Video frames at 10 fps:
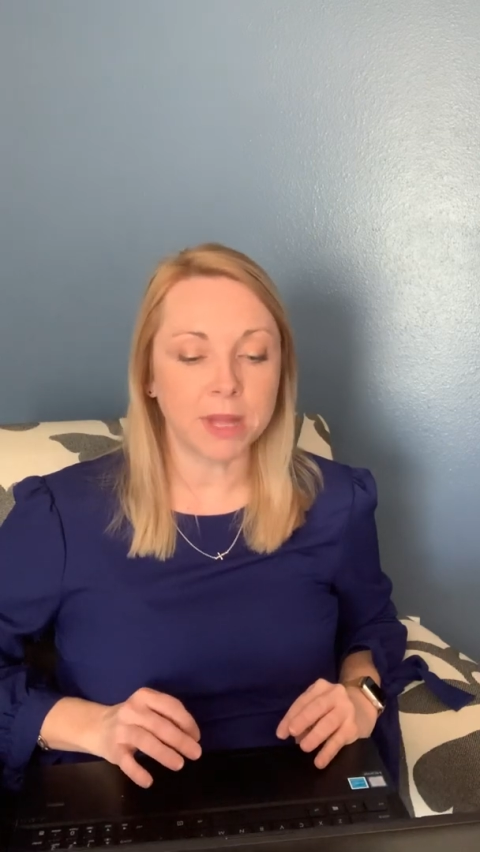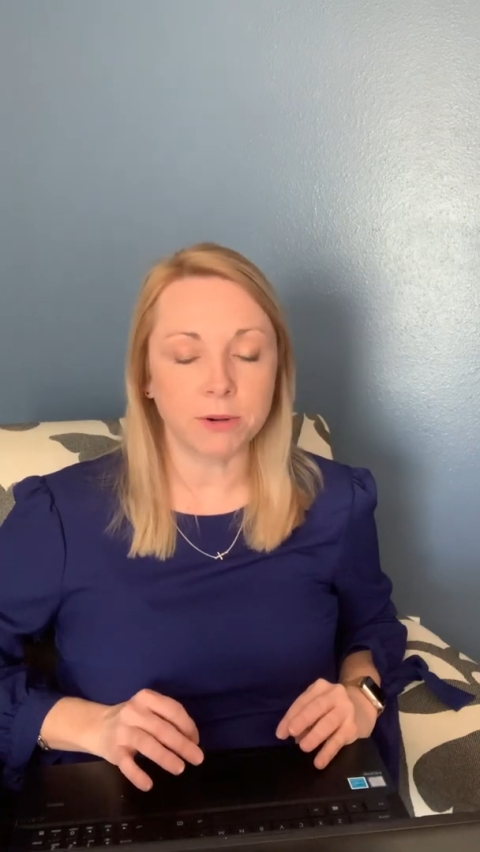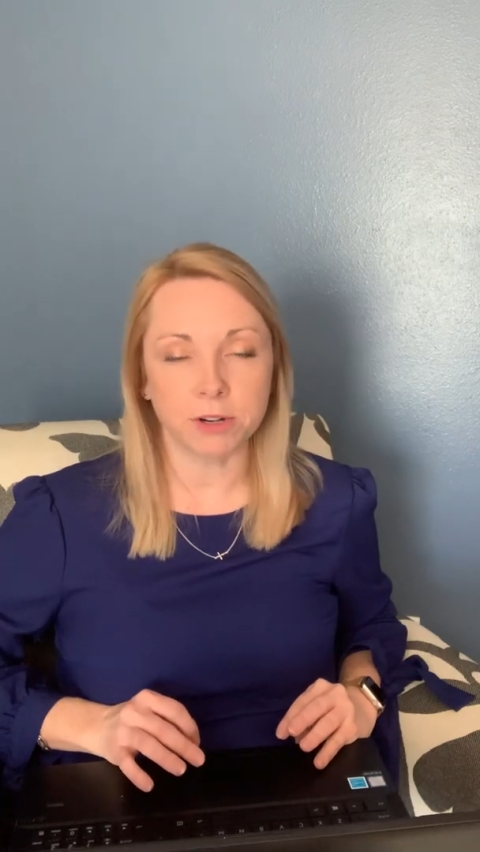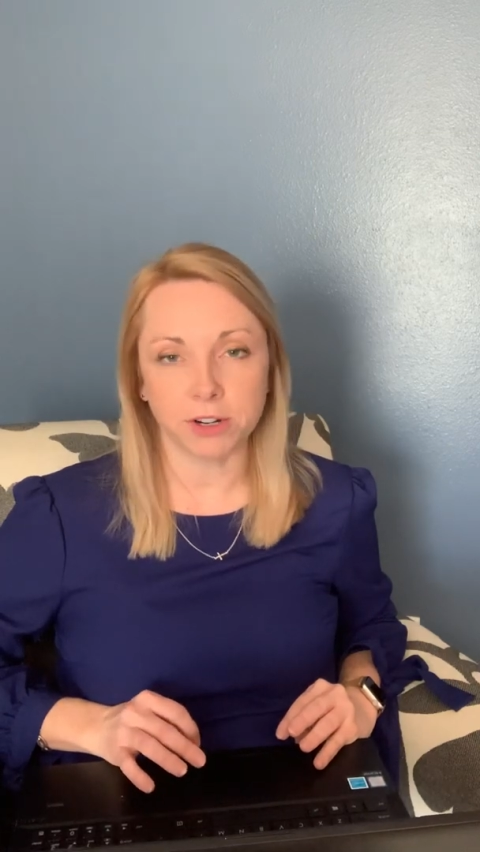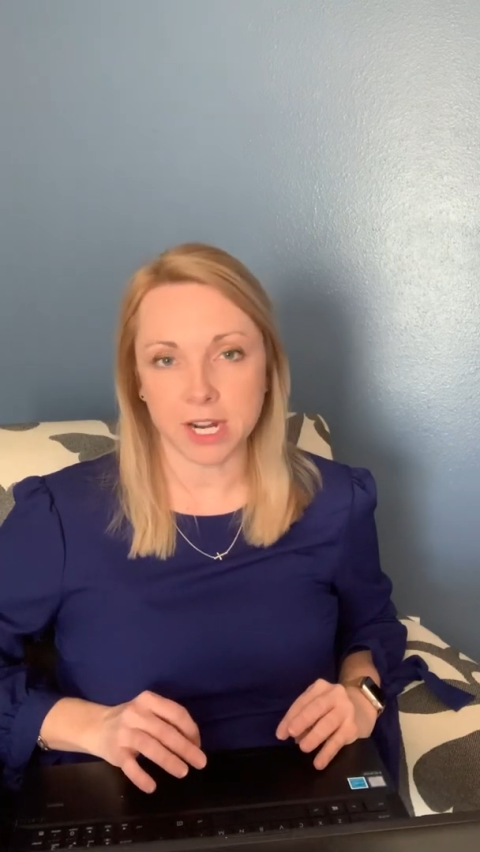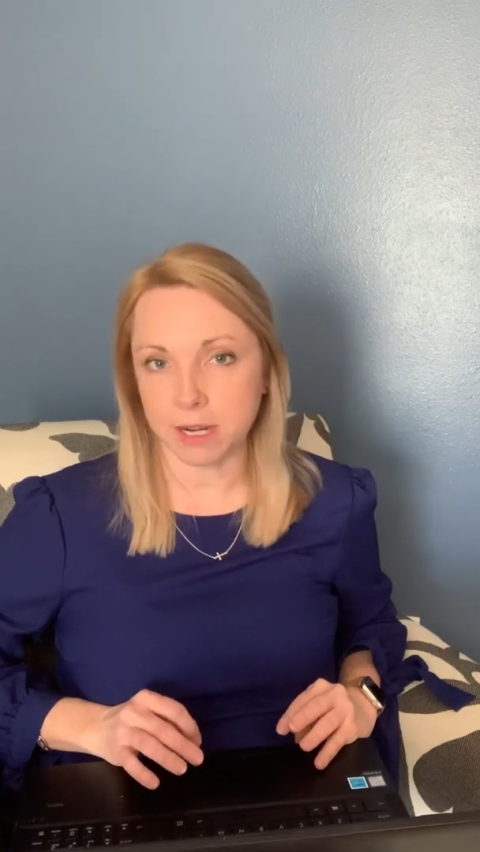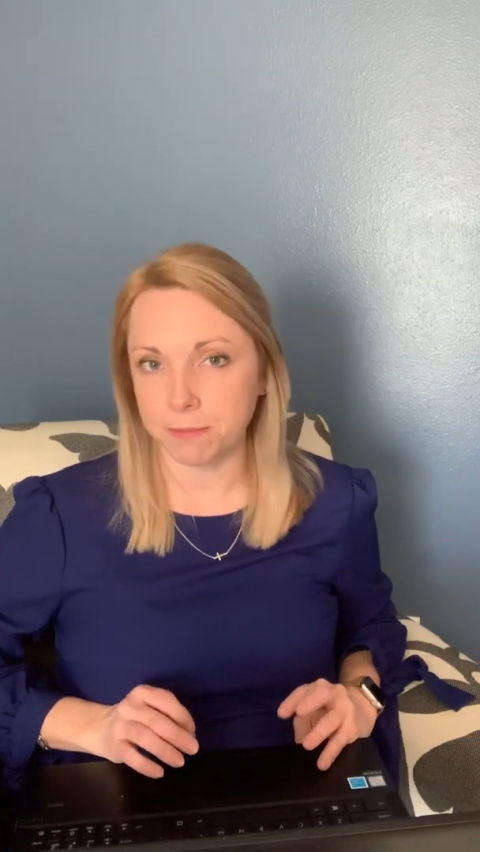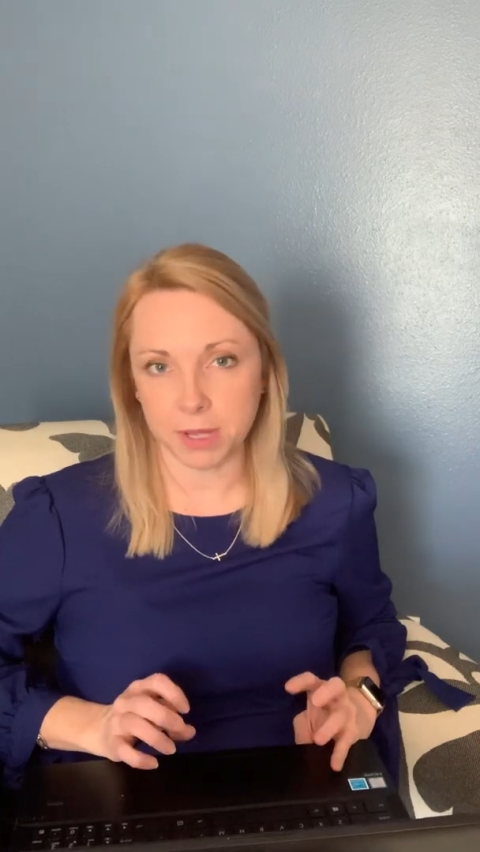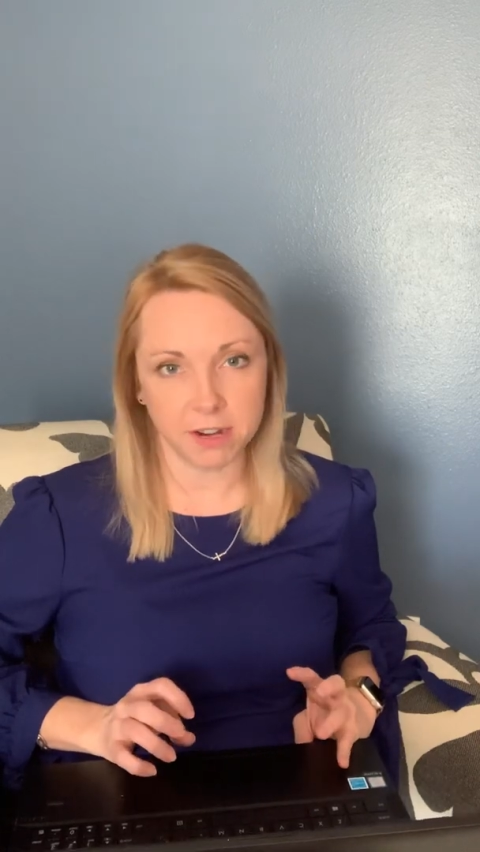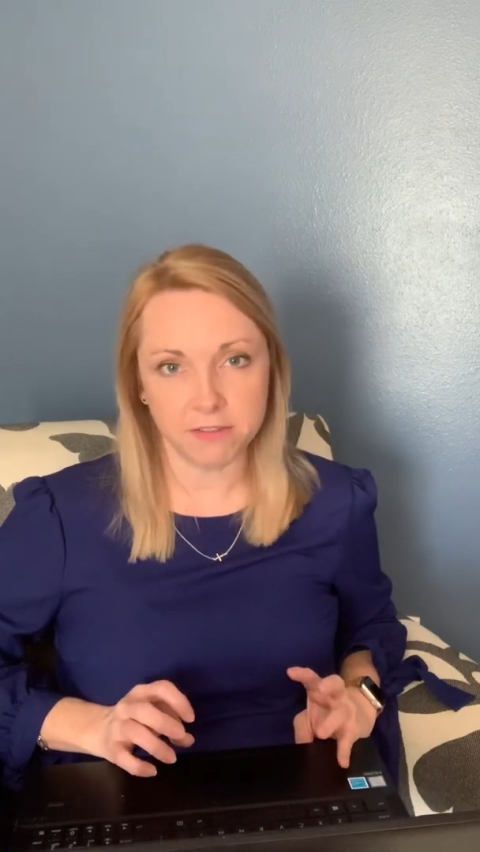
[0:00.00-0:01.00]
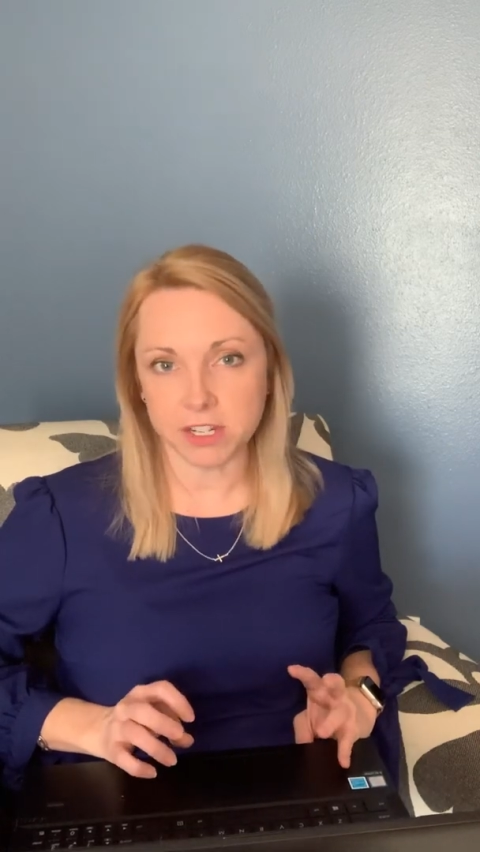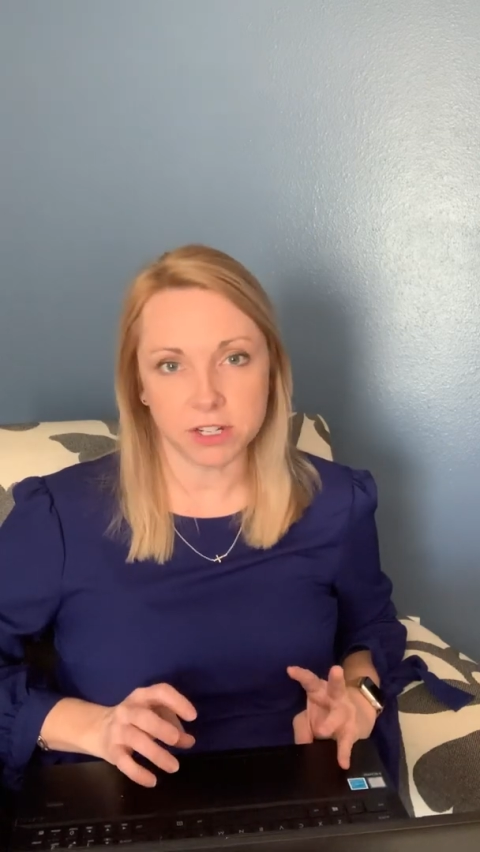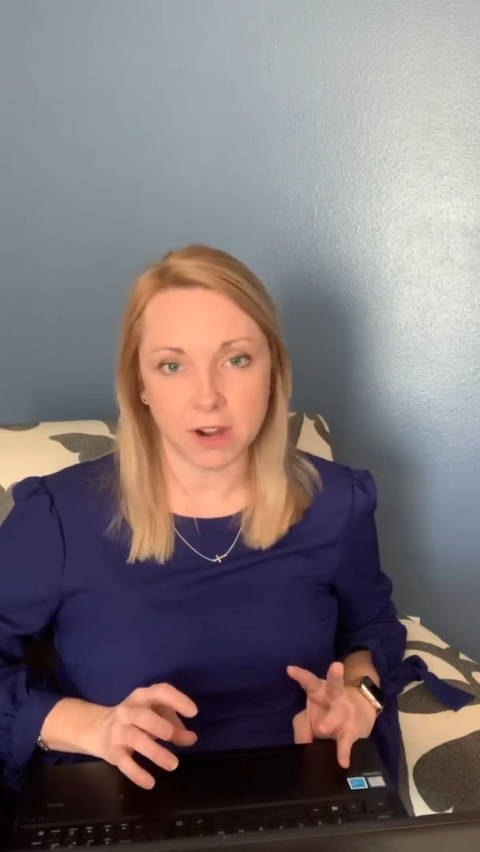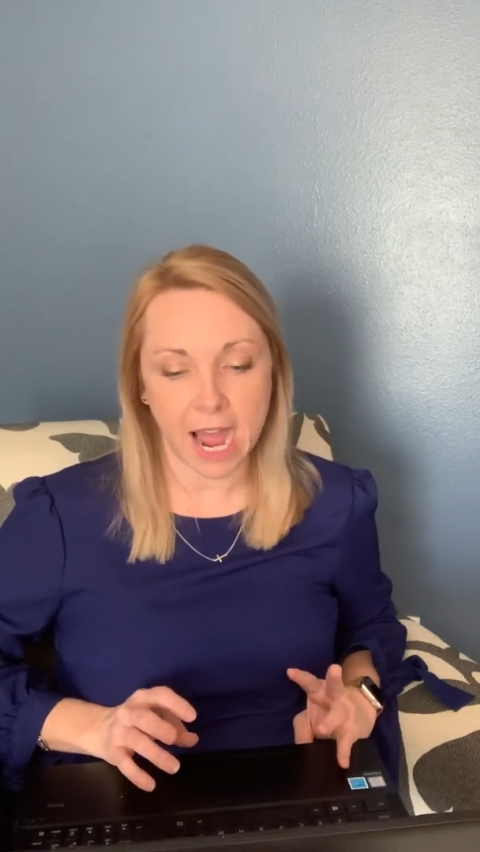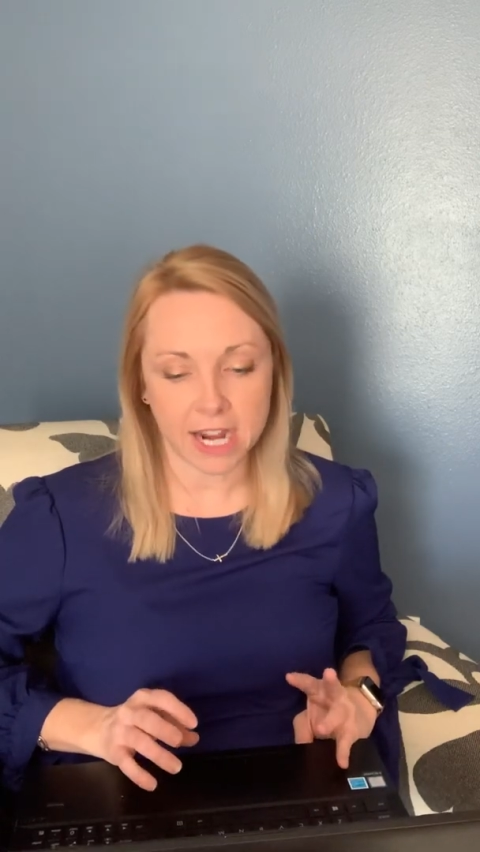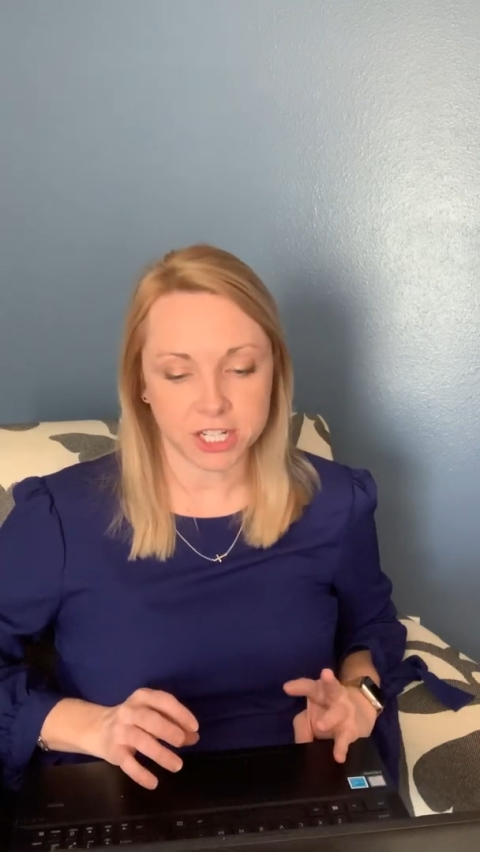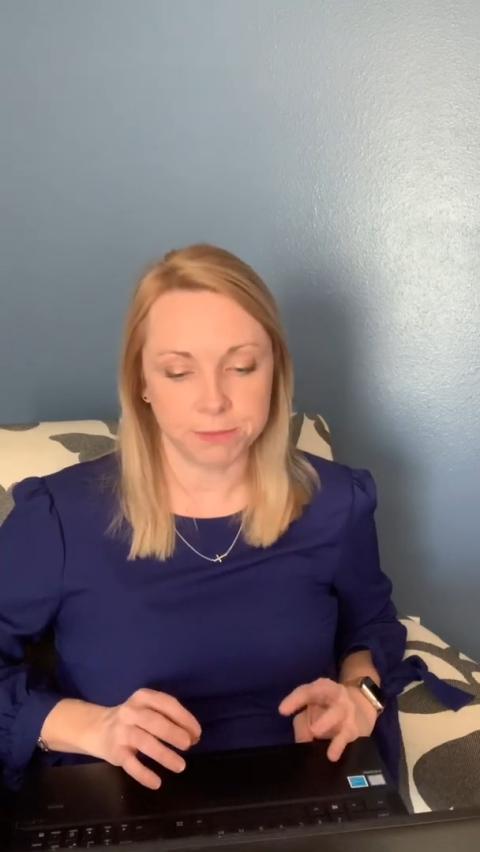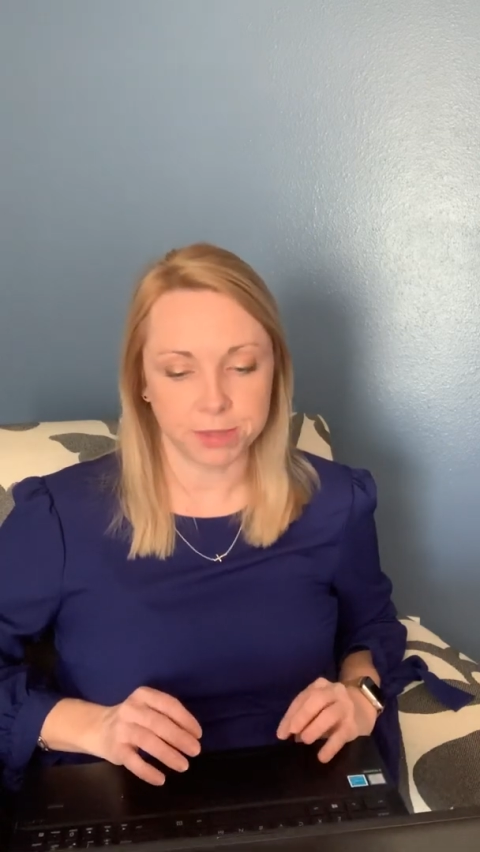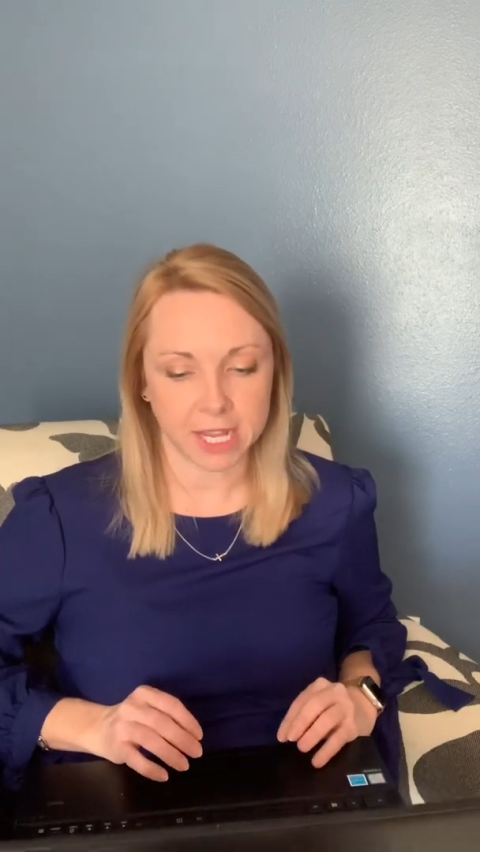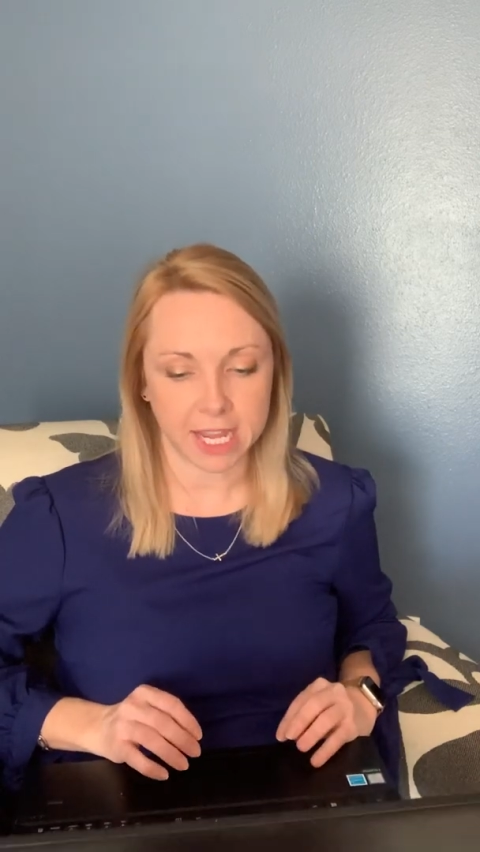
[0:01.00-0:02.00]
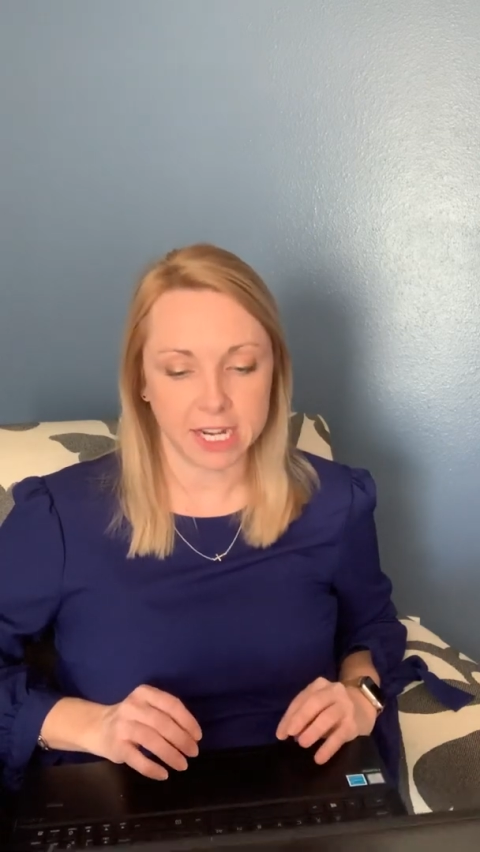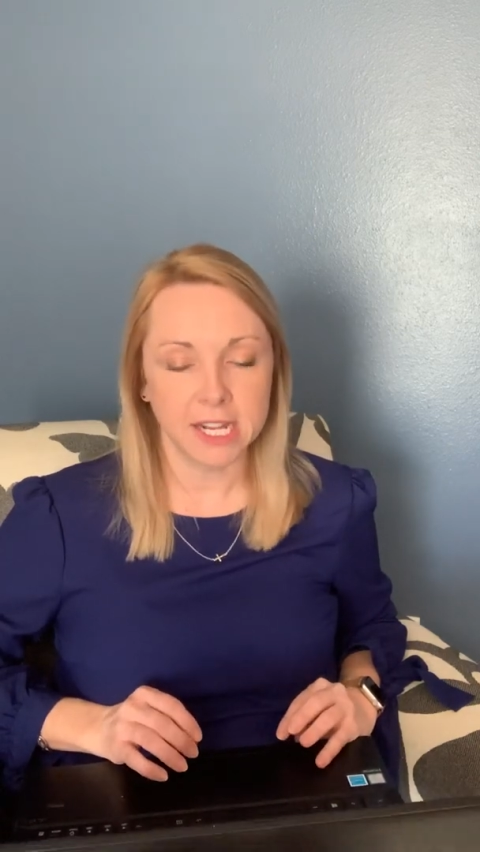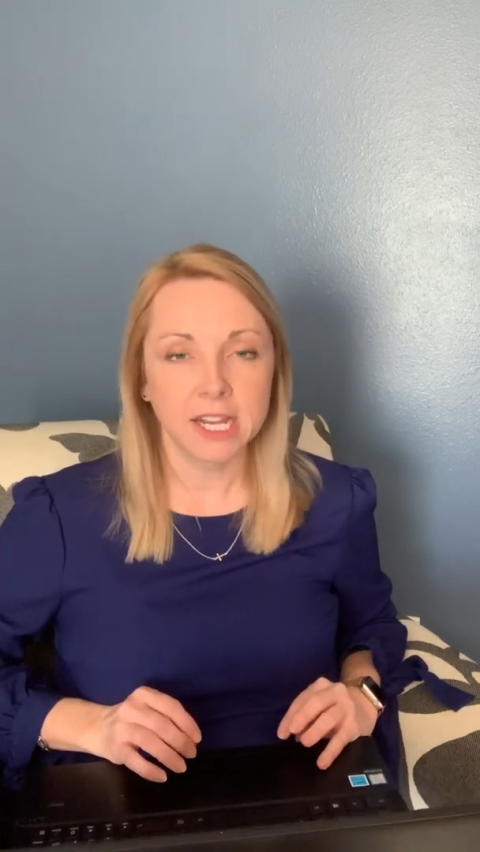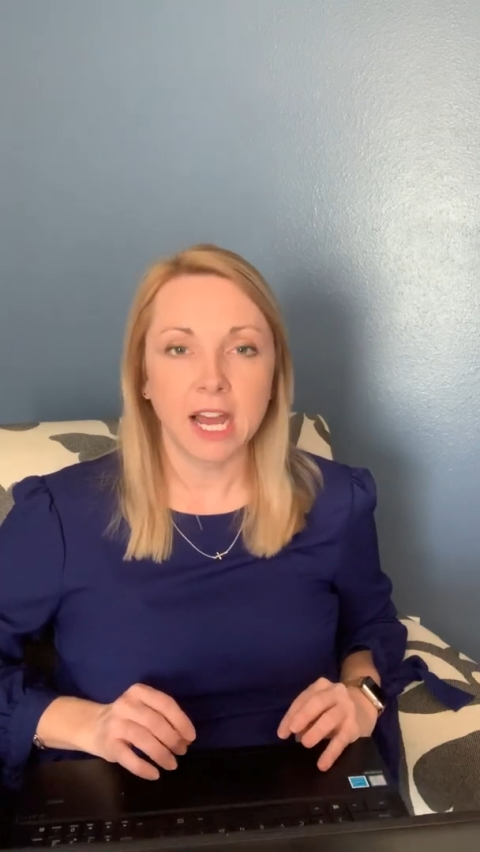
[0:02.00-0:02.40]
that will create a beneficial action plan,